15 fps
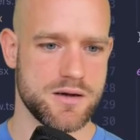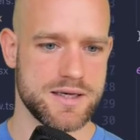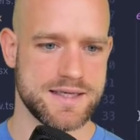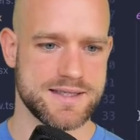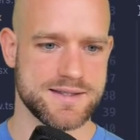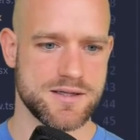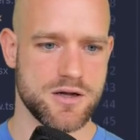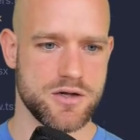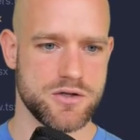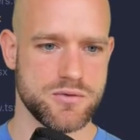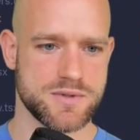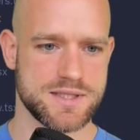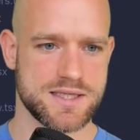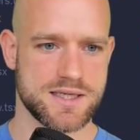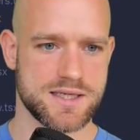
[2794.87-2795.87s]
is done
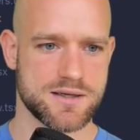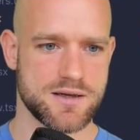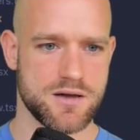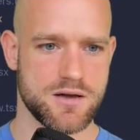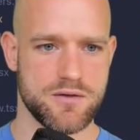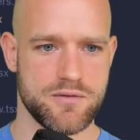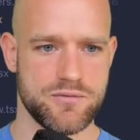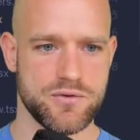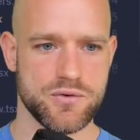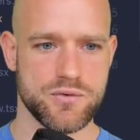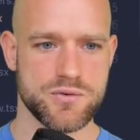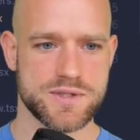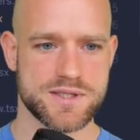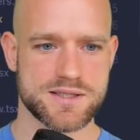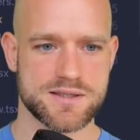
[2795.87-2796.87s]
using
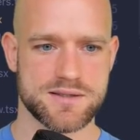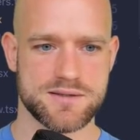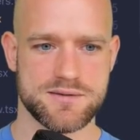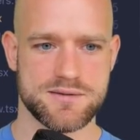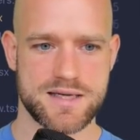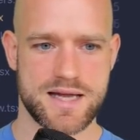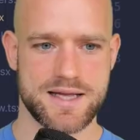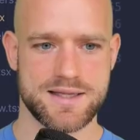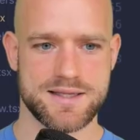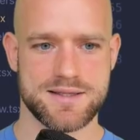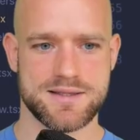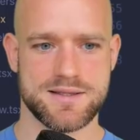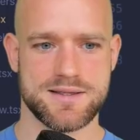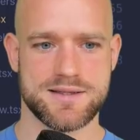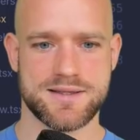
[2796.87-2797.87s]
views
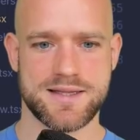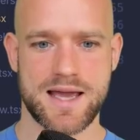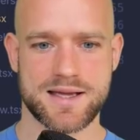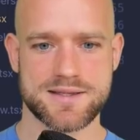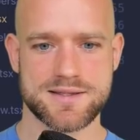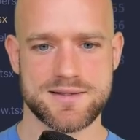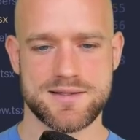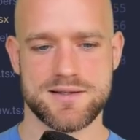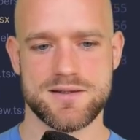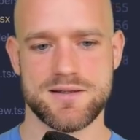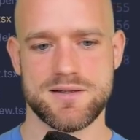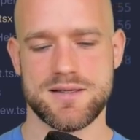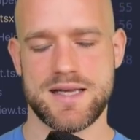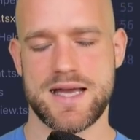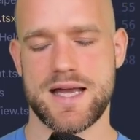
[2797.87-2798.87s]
and text,
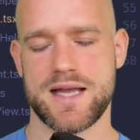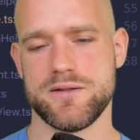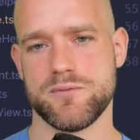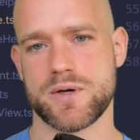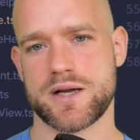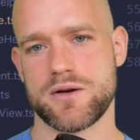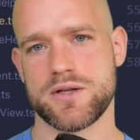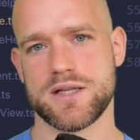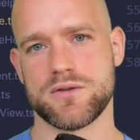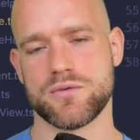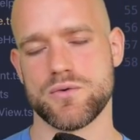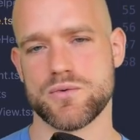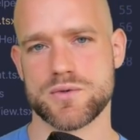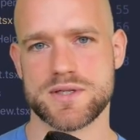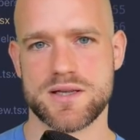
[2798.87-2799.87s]
and we're going to need to
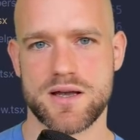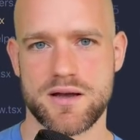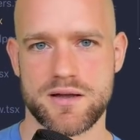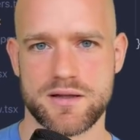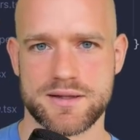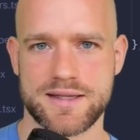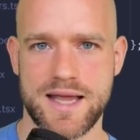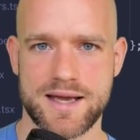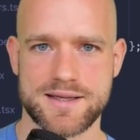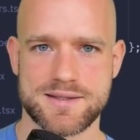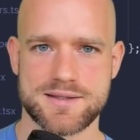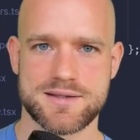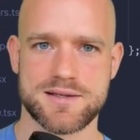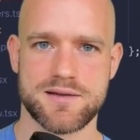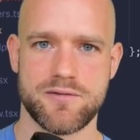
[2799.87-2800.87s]
use
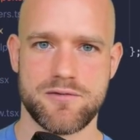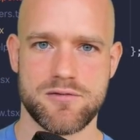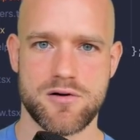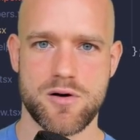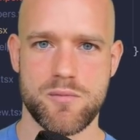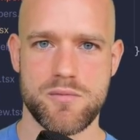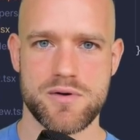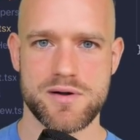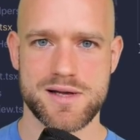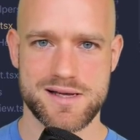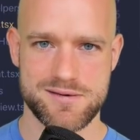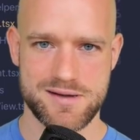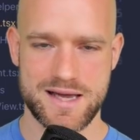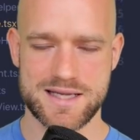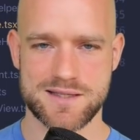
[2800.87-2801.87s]
text from
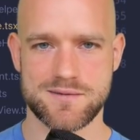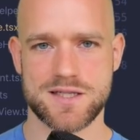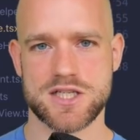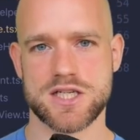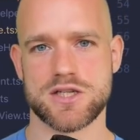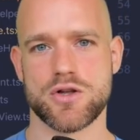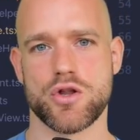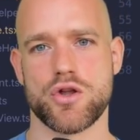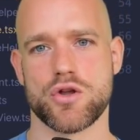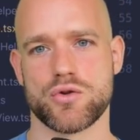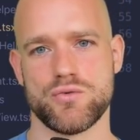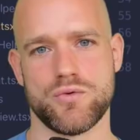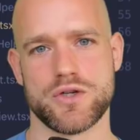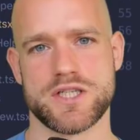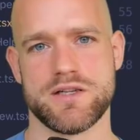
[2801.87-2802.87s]
SVG in order
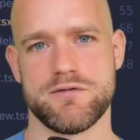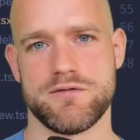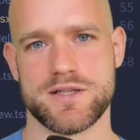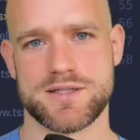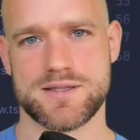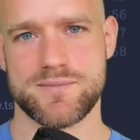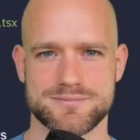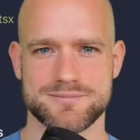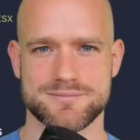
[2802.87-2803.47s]
to achieve this.